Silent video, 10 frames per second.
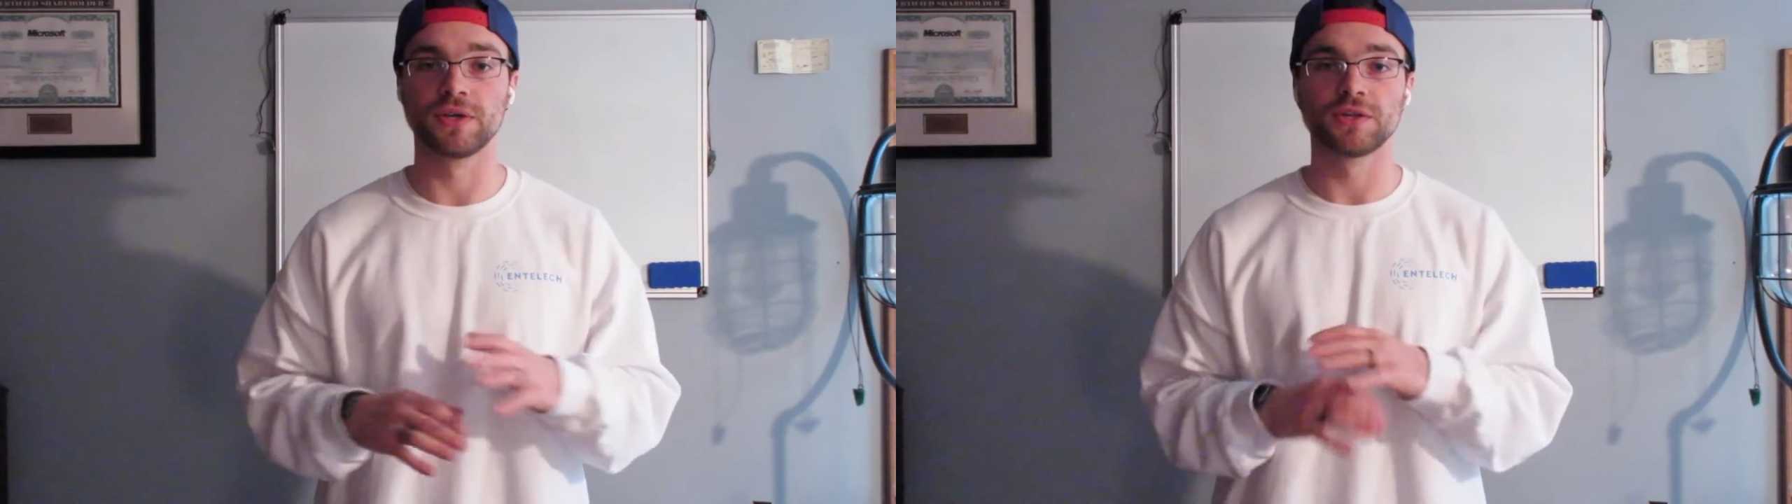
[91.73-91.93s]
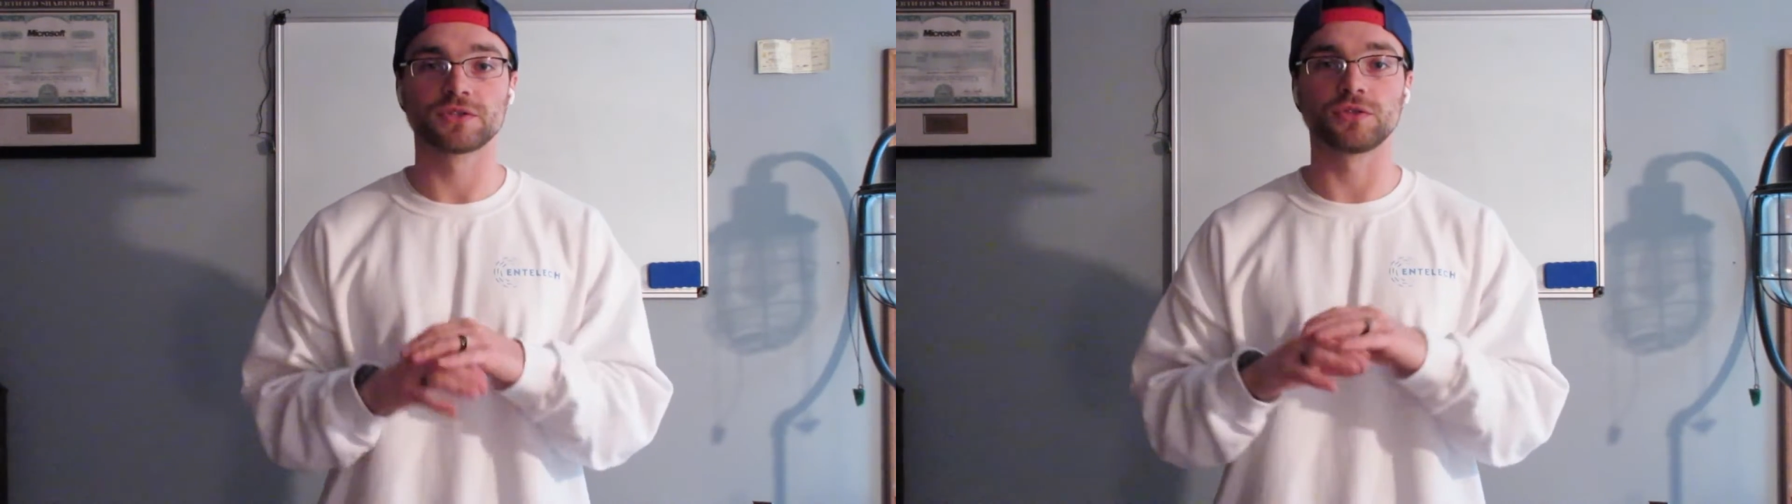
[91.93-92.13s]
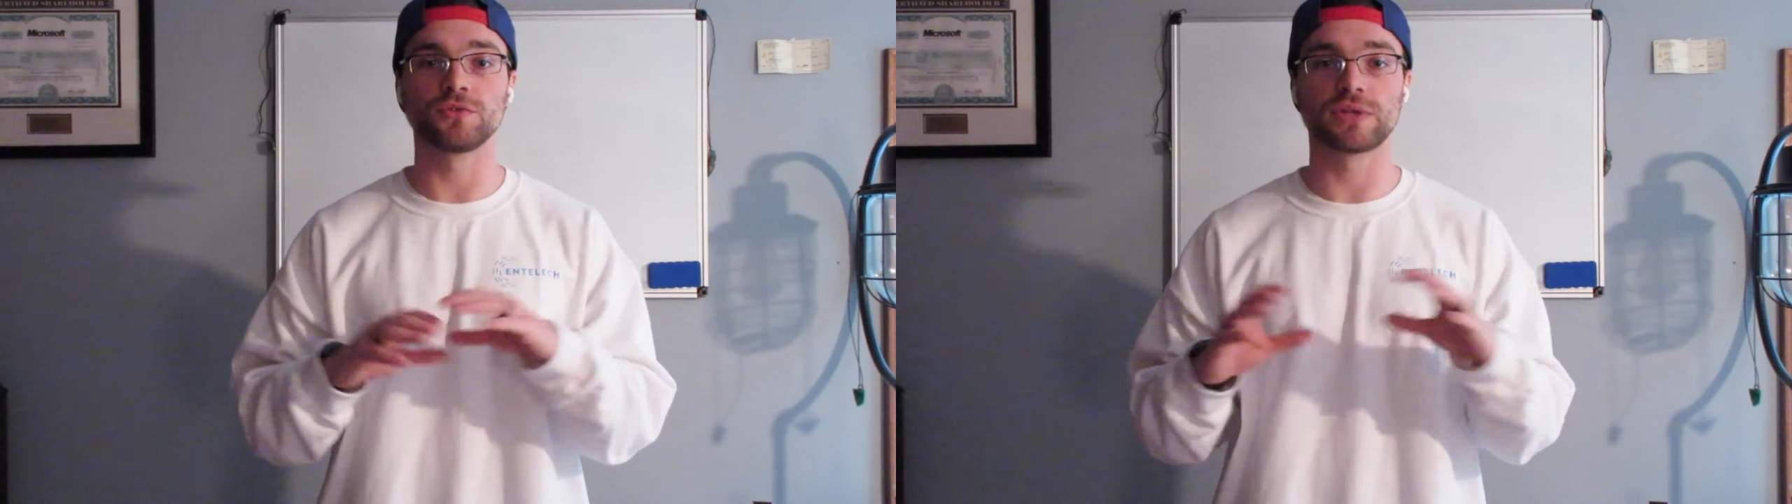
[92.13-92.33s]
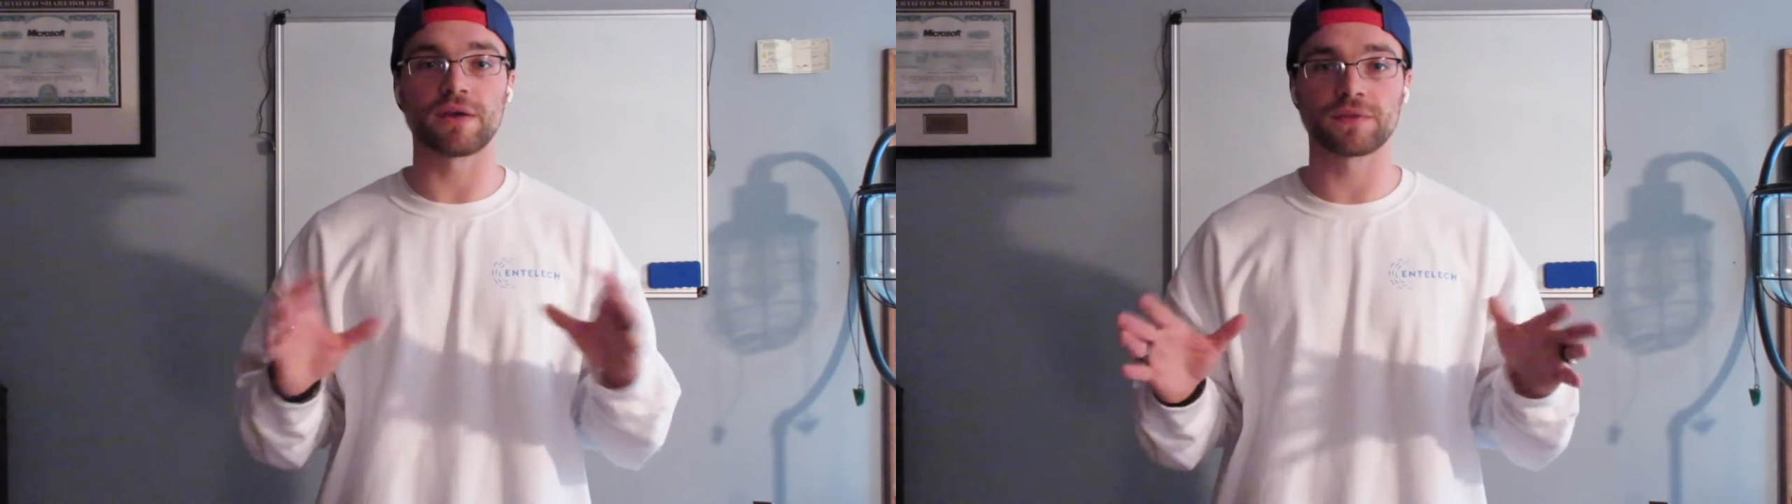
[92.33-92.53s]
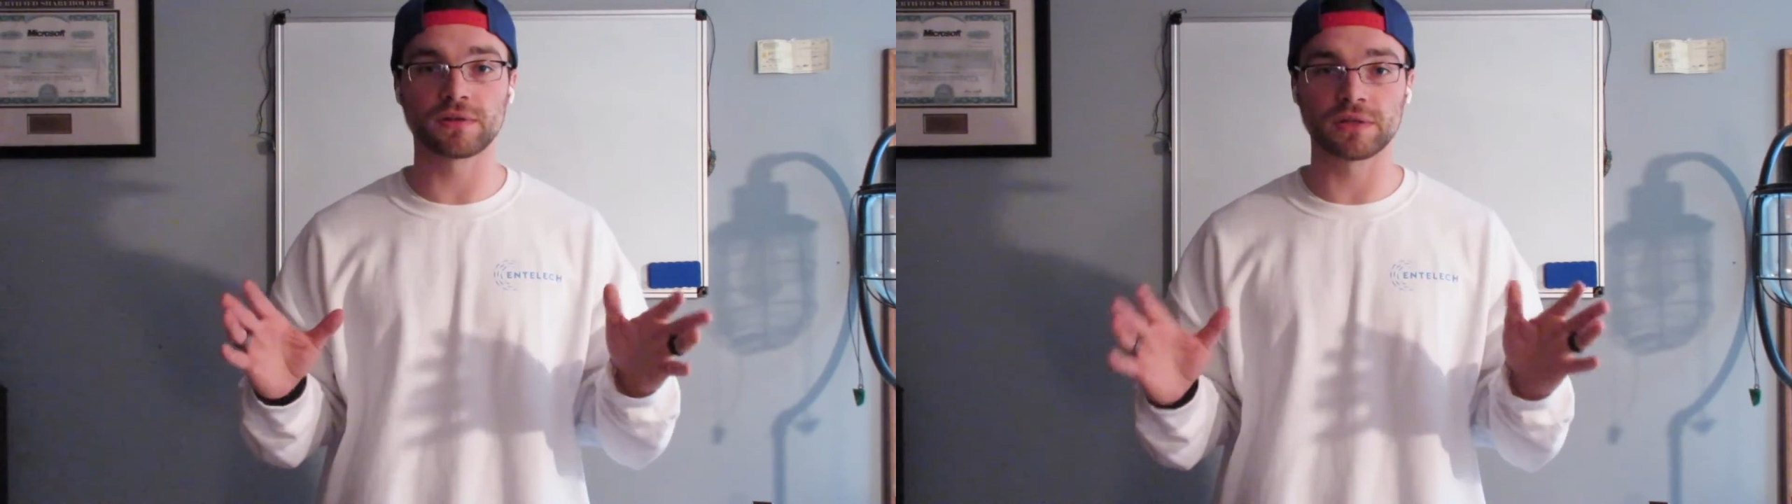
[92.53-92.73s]
So you
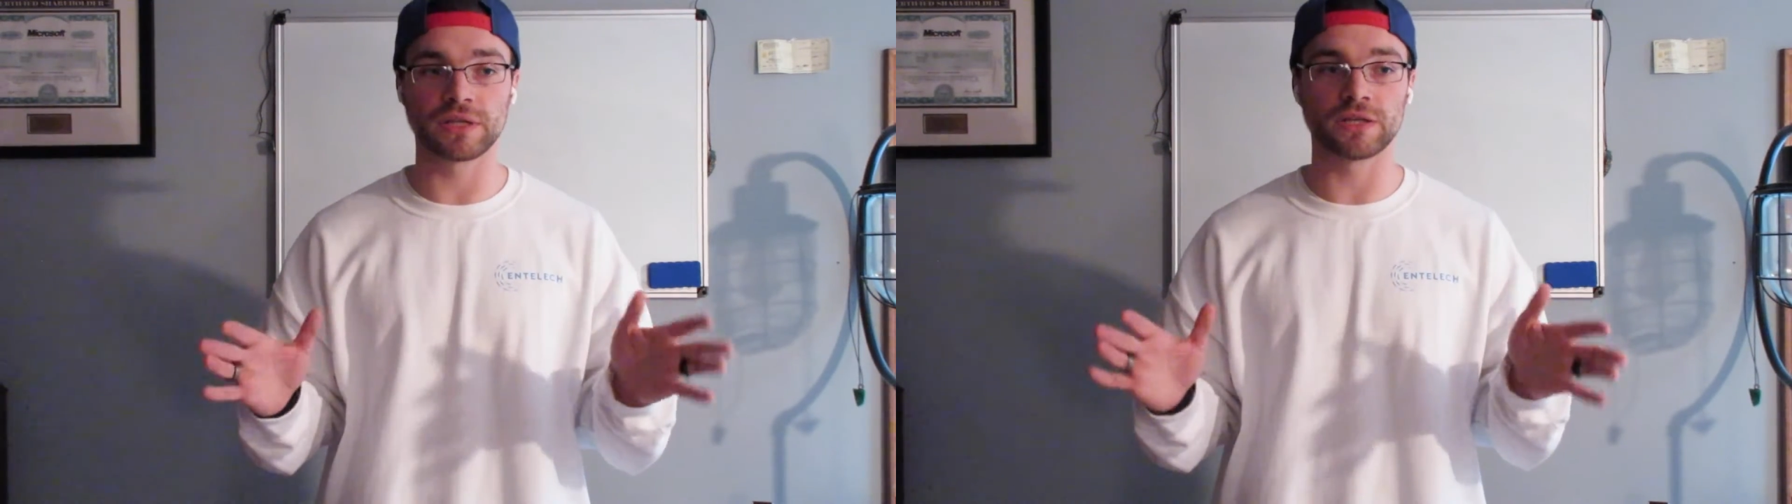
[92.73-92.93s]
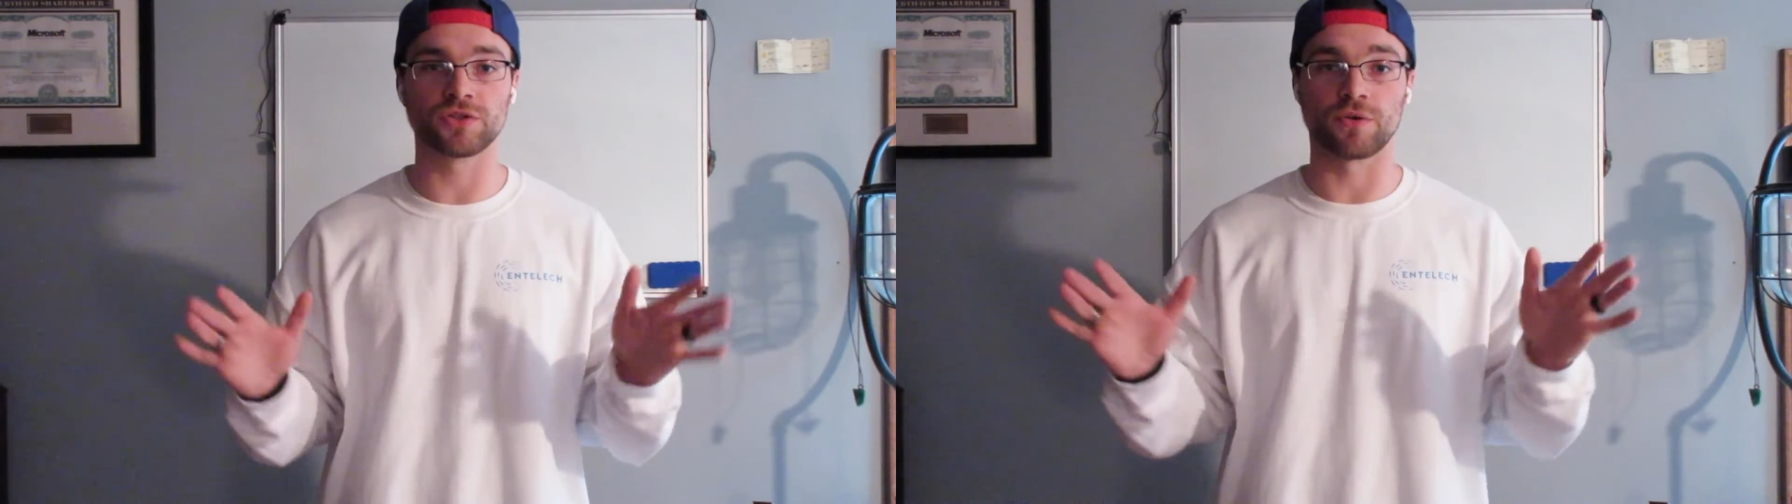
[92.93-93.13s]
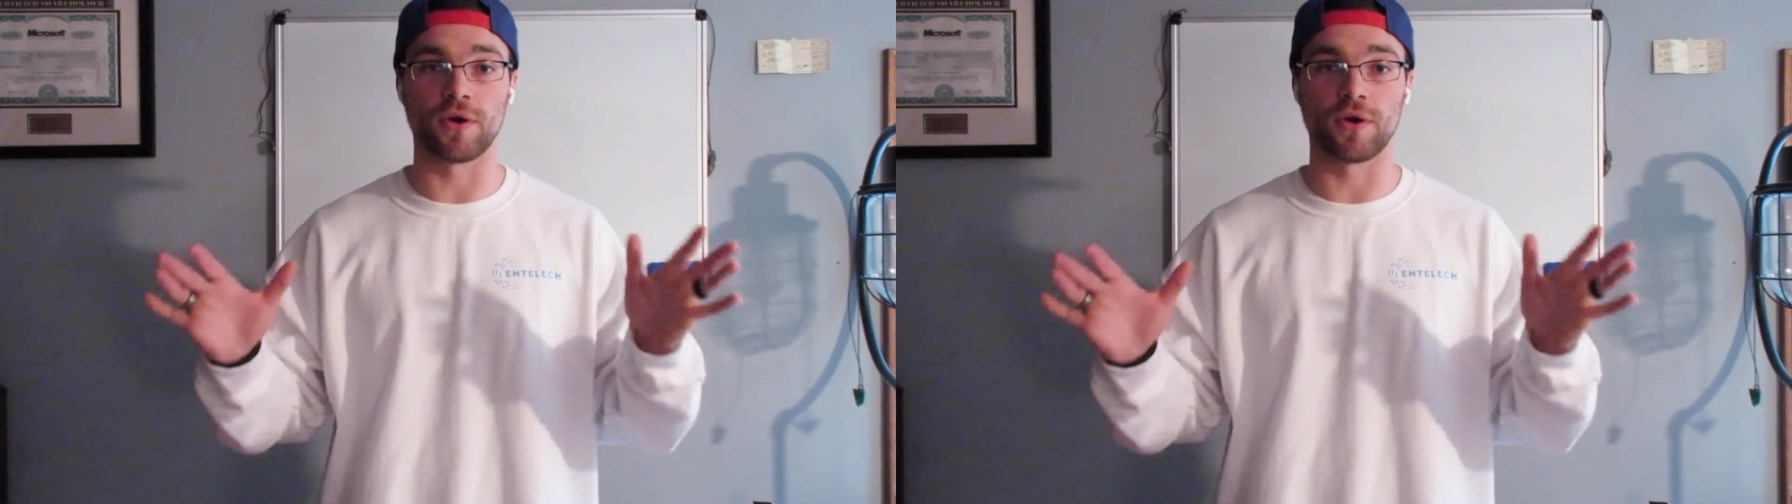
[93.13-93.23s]
definitely need your